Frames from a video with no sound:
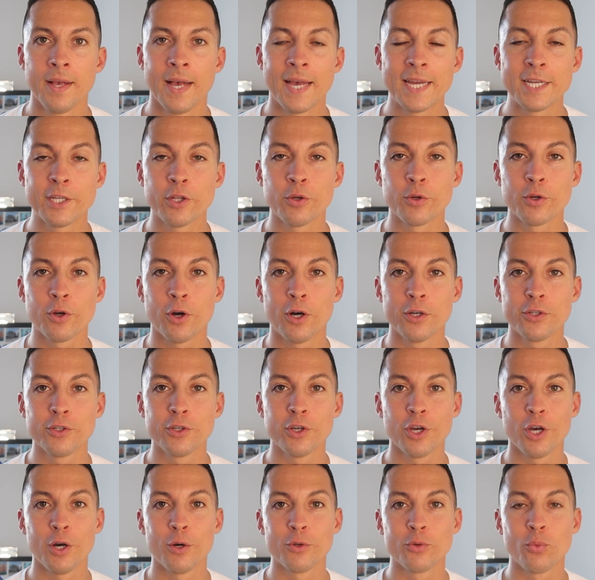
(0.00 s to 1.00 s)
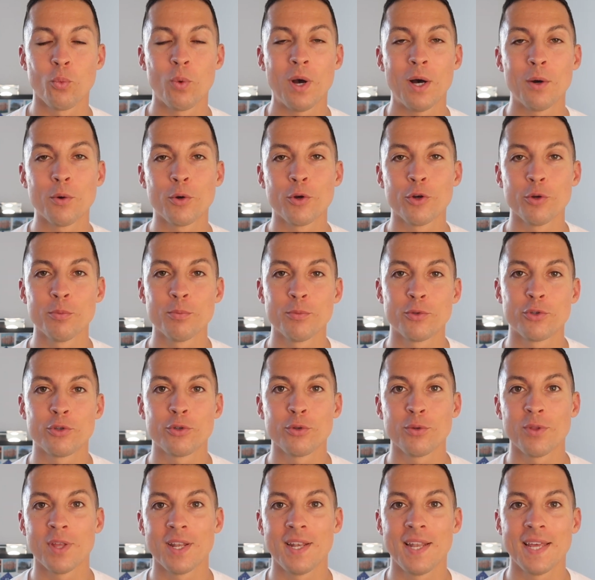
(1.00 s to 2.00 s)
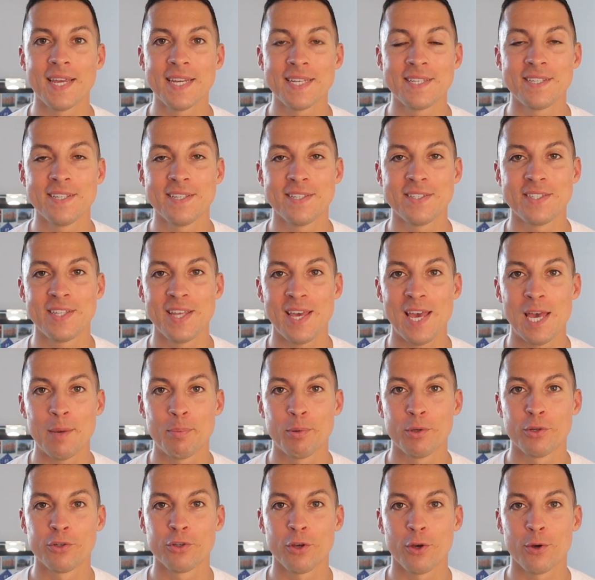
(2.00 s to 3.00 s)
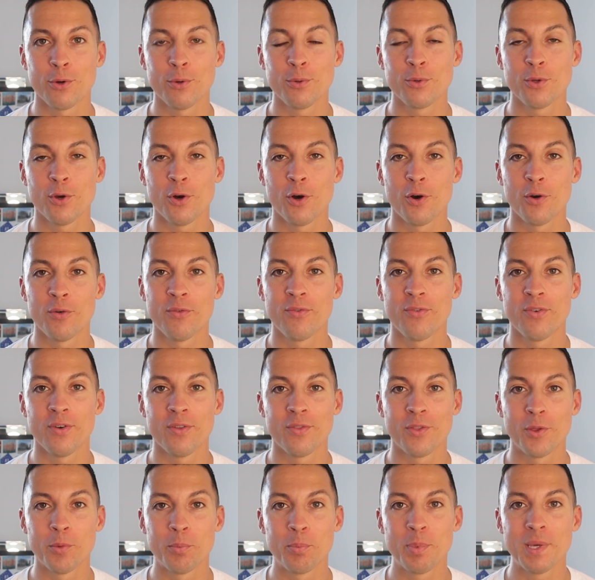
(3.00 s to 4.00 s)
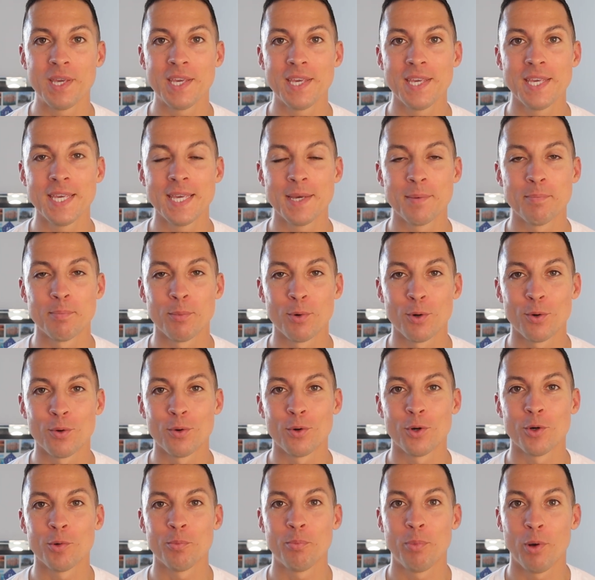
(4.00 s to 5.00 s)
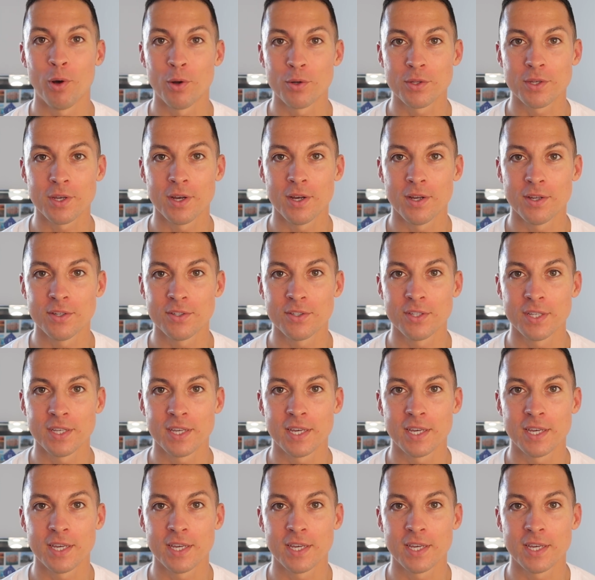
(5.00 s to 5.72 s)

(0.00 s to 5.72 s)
How you doing guys and girls? Welcome to the latest episode of the Be More podcast.